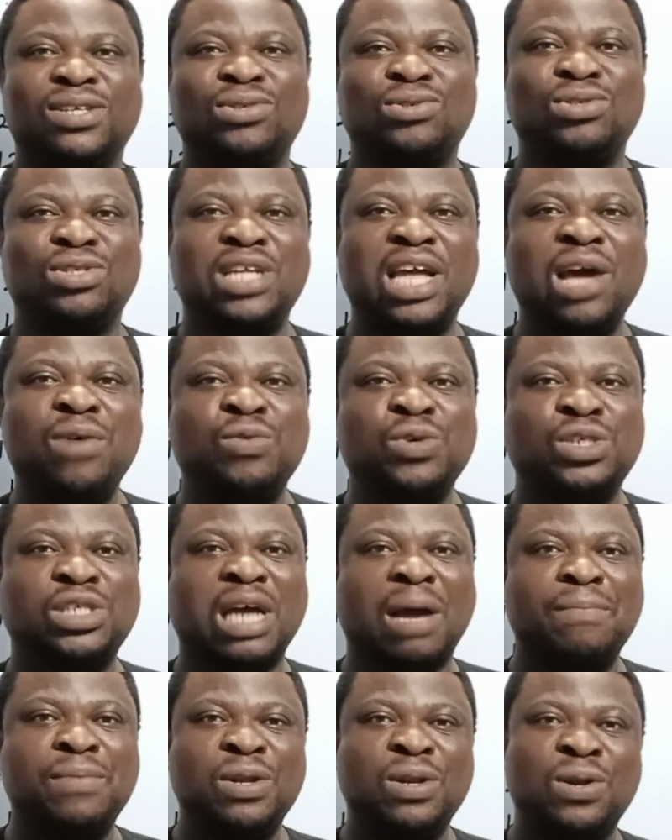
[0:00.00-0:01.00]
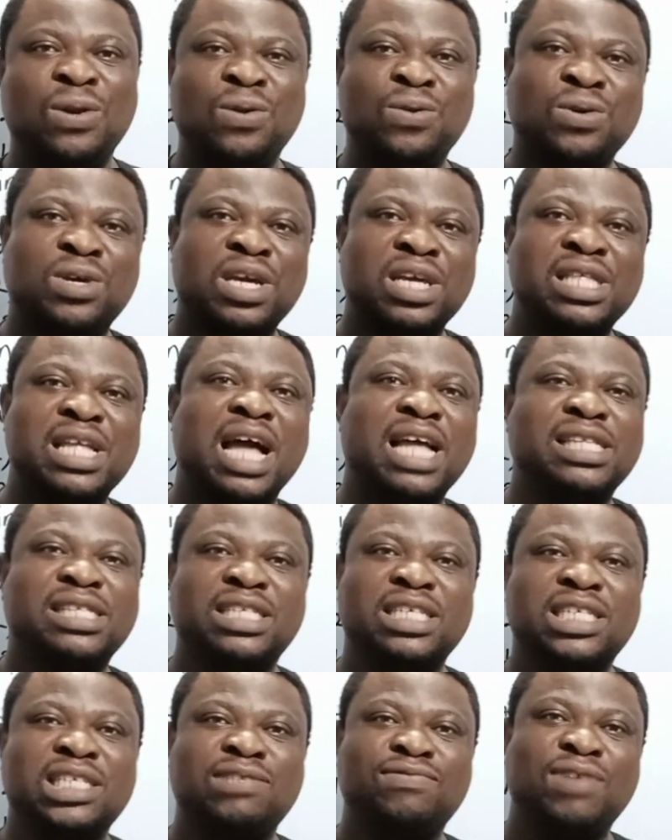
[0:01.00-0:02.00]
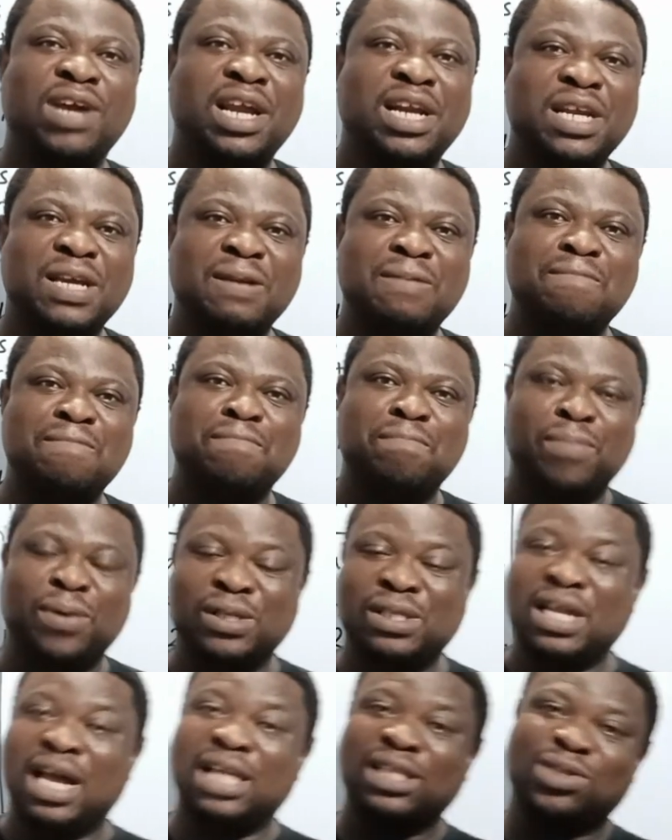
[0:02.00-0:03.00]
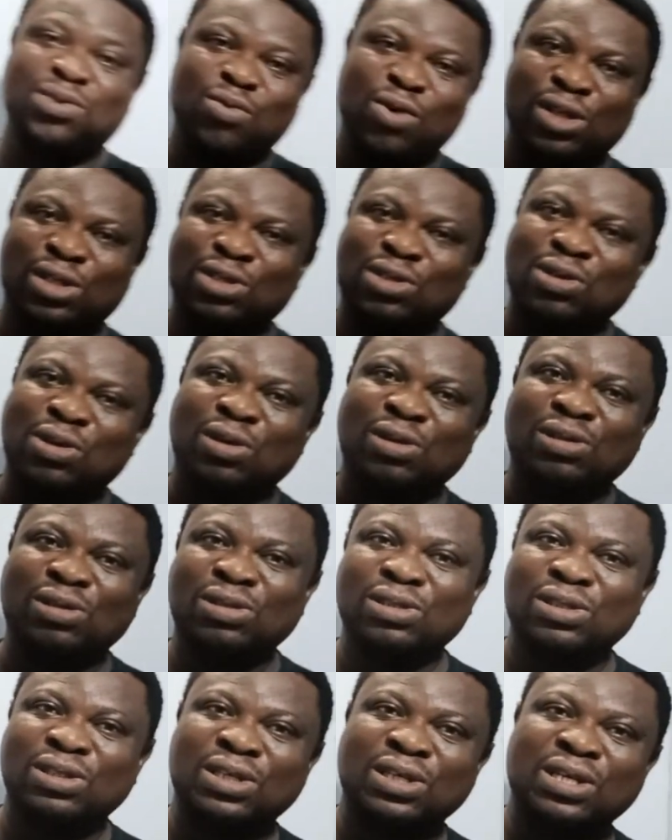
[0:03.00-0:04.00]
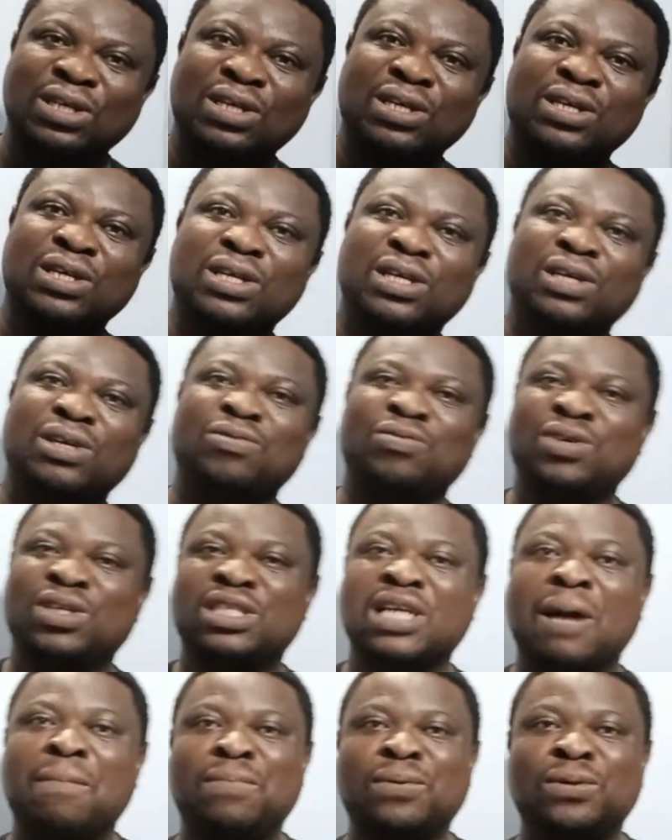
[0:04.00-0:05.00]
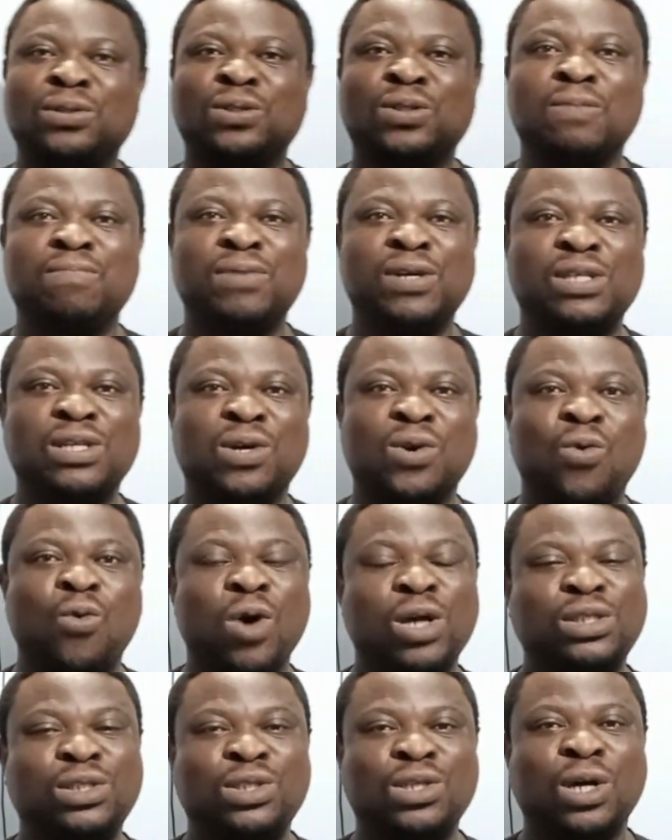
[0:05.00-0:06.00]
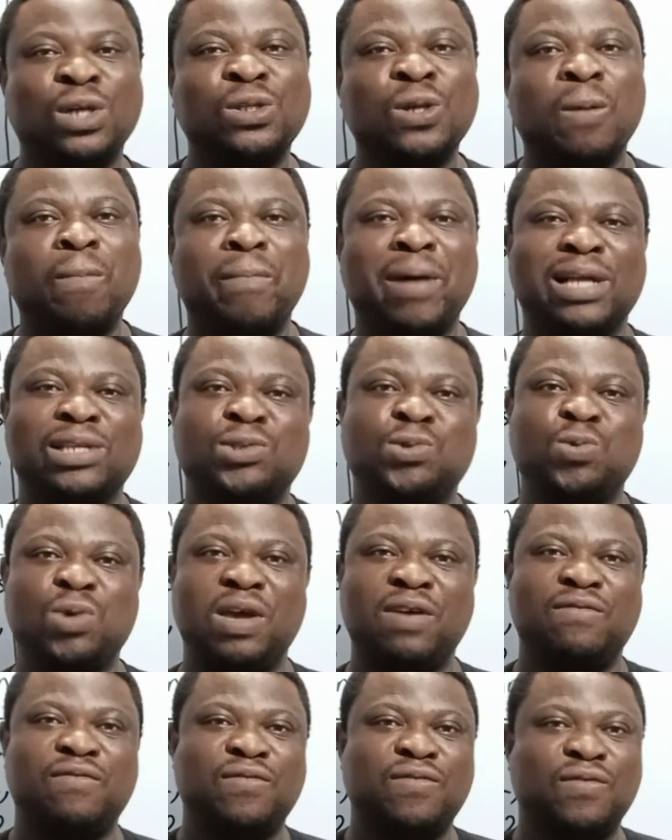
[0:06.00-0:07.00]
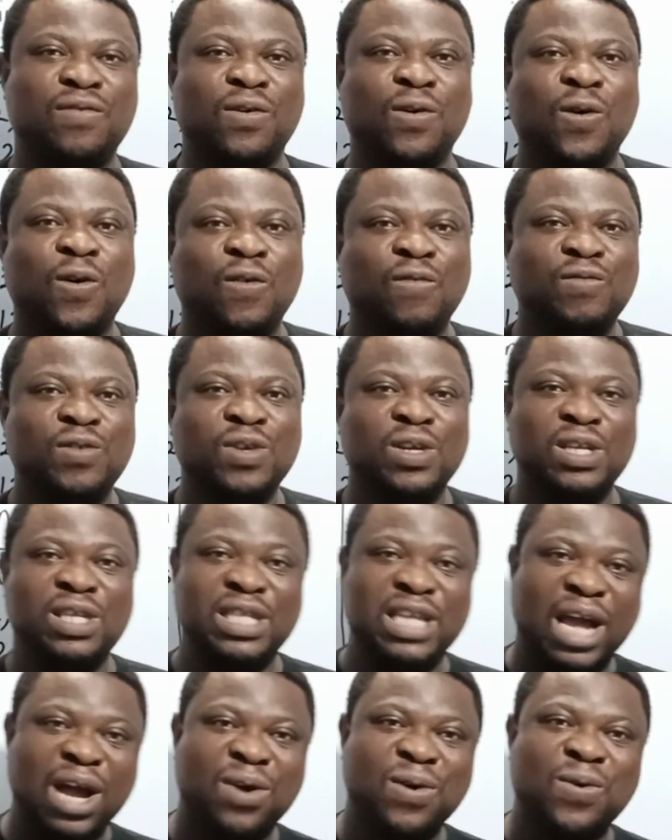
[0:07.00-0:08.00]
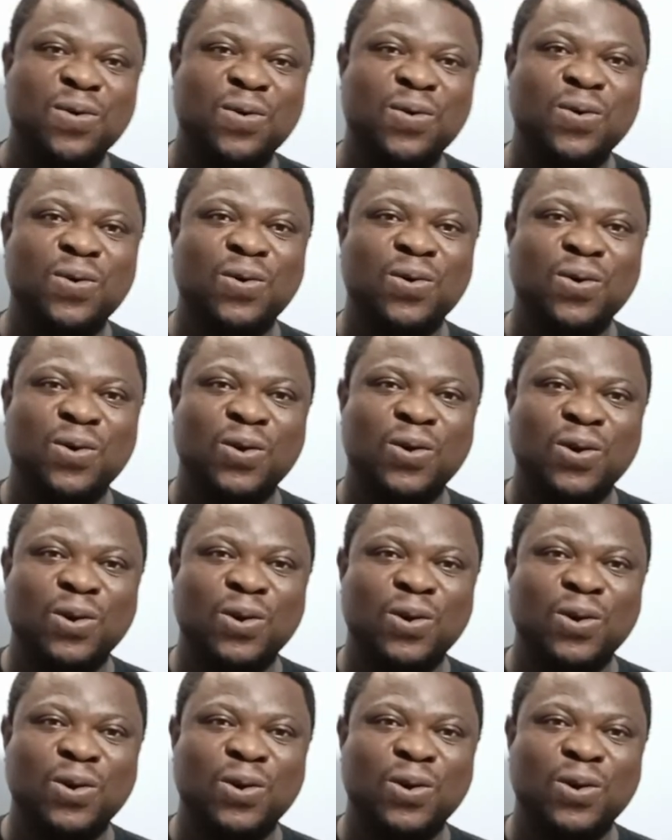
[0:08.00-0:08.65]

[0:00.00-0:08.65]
Today we shall be looking at this very important question, which happens to be the question number 12 of the NECO